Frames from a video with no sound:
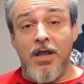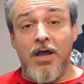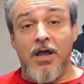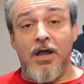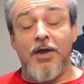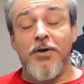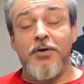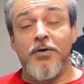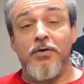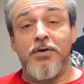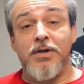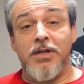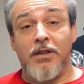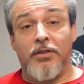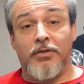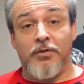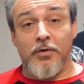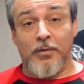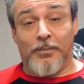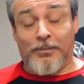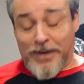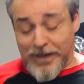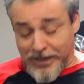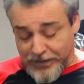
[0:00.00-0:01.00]
underneath
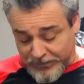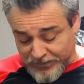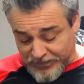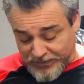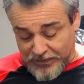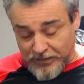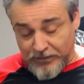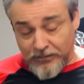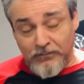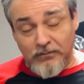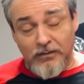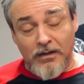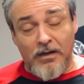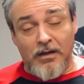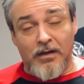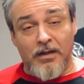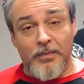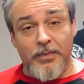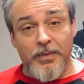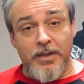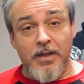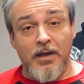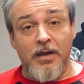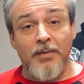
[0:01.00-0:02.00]
your pecs and
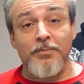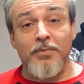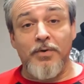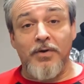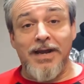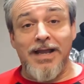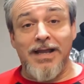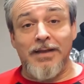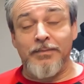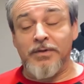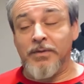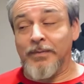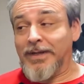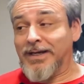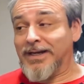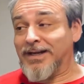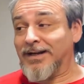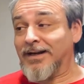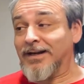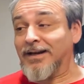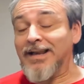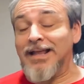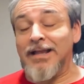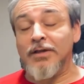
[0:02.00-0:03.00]
on the upper abdomen, and
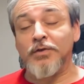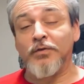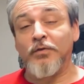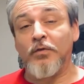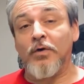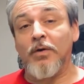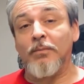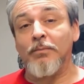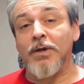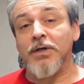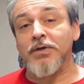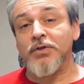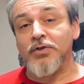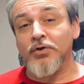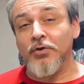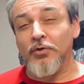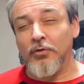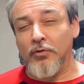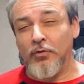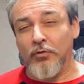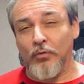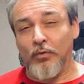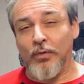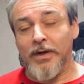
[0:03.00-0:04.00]
it allows for a much
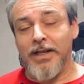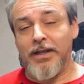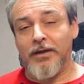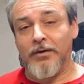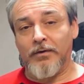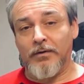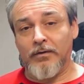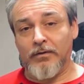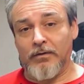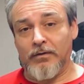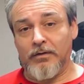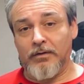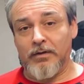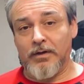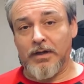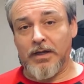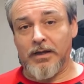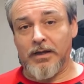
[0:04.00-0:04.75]
greater